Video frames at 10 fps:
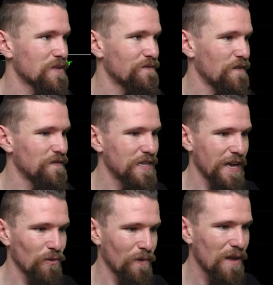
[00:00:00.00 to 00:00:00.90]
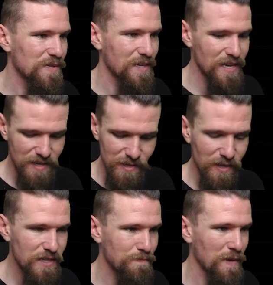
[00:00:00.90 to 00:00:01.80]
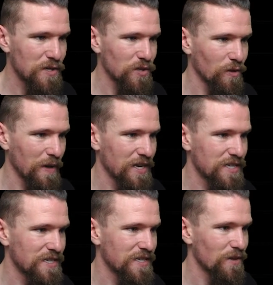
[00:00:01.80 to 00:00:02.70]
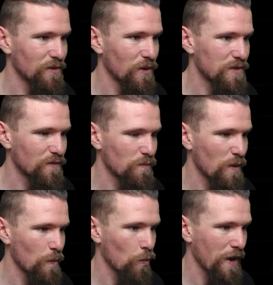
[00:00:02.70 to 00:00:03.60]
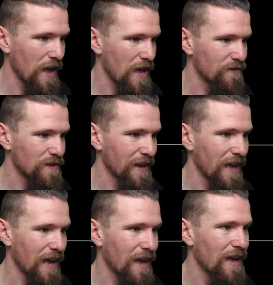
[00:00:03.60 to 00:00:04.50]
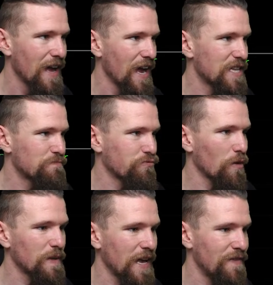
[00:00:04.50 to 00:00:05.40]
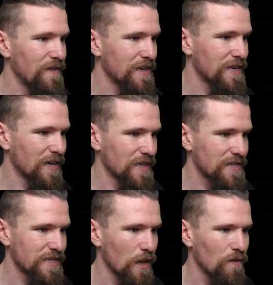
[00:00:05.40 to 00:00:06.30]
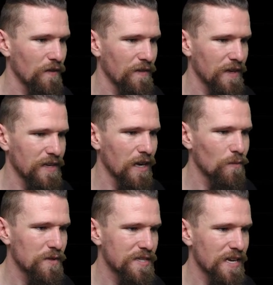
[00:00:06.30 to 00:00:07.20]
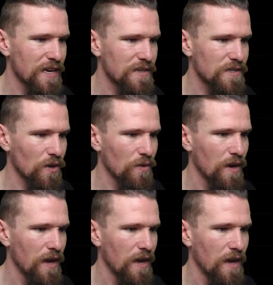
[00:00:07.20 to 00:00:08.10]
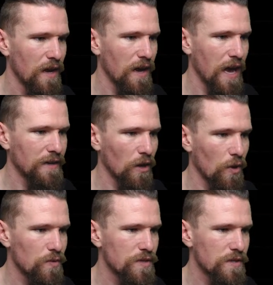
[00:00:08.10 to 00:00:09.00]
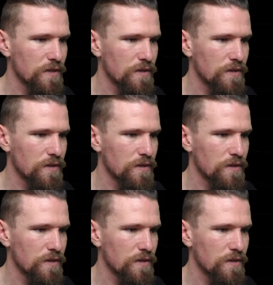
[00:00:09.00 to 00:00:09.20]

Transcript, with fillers: There's 50 cal rounds in here, so let's make sure that we actually steal those from wherever they are. It's probably in the gun itself, and the gun was here, so unload.